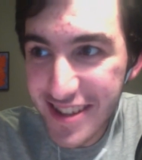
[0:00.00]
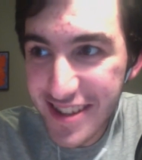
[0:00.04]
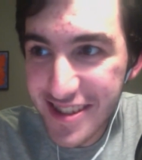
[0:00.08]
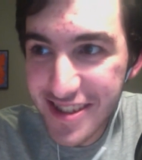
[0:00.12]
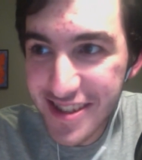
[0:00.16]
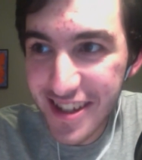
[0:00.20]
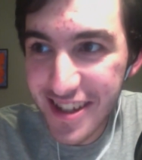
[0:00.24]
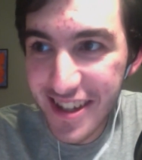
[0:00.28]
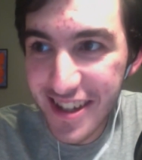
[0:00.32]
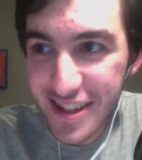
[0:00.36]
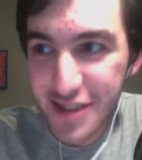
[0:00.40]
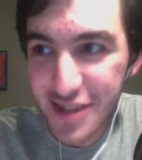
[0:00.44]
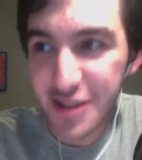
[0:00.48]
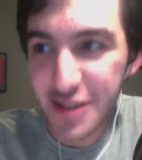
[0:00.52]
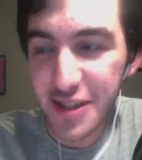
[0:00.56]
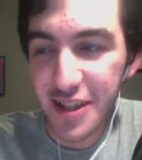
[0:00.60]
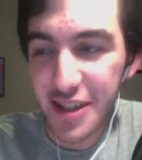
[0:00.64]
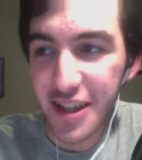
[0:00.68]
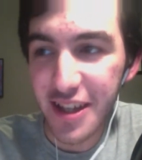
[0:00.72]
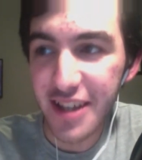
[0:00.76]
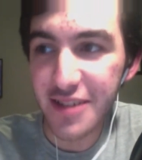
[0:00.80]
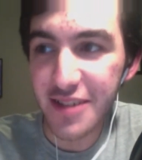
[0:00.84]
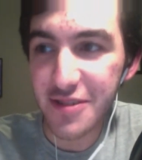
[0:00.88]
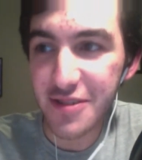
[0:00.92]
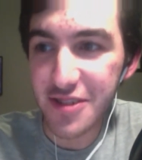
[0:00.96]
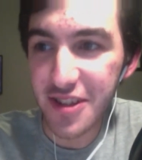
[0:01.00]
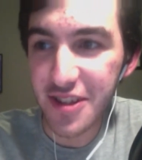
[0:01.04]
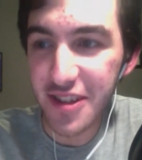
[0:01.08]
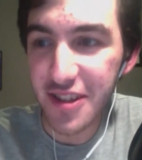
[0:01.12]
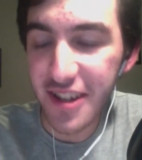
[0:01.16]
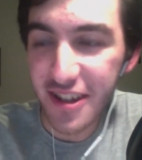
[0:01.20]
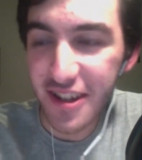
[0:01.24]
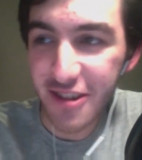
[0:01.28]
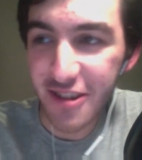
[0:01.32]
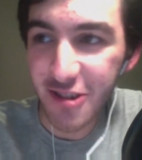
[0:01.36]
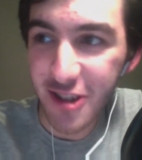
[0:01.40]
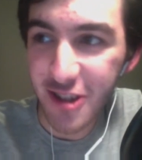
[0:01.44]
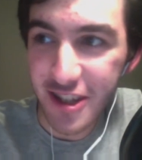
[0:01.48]
say it was a
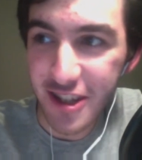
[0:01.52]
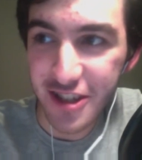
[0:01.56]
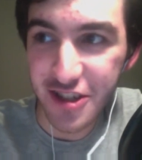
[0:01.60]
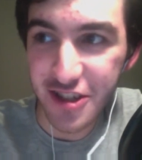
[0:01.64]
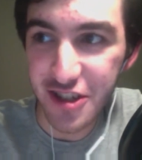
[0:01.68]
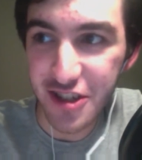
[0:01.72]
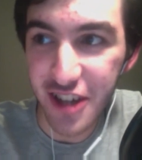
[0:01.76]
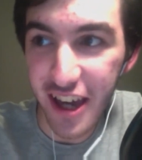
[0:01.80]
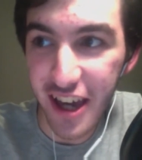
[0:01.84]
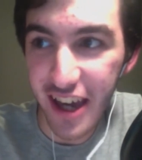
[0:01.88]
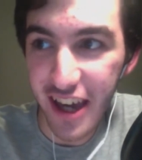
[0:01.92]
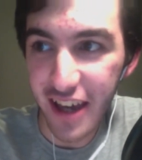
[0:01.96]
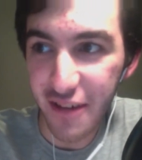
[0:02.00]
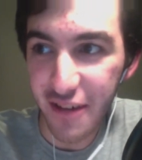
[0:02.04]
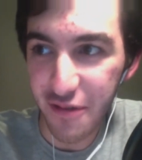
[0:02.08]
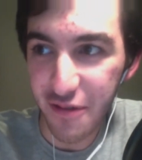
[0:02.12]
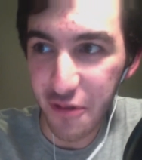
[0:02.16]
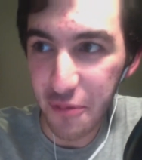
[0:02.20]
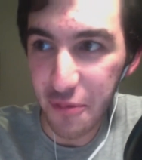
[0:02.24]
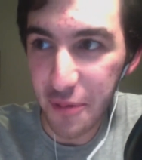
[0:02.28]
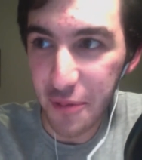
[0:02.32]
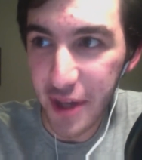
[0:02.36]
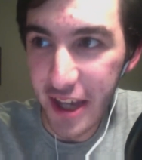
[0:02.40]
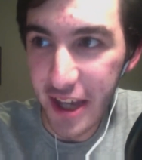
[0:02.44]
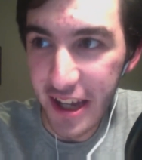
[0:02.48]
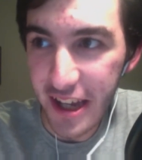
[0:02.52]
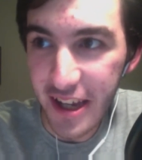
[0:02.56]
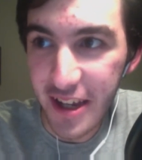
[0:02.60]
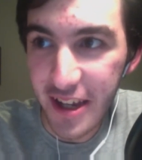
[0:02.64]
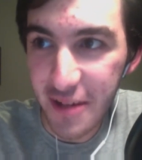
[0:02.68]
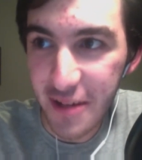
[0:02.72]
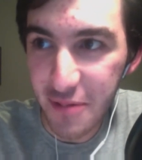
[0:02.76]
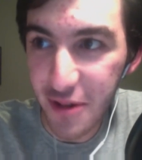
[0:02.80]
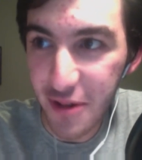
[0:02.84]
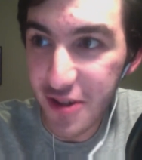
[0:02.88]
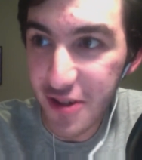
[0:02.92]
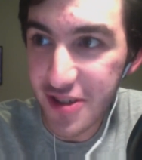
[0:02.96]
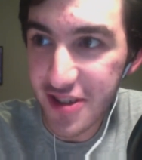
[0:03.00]
little cliche for me,
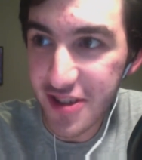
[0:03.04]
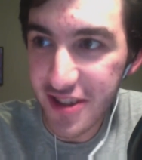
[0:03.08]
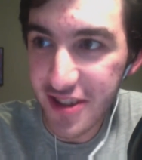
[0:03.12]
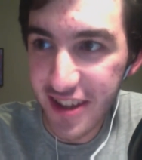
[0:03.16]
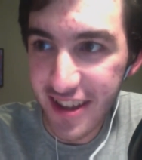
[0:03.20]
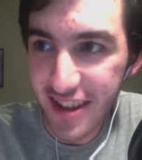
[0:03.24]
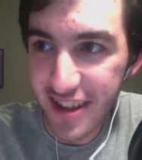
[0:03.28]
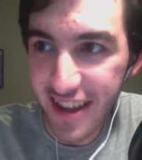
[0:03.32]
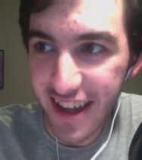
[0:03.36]
personally.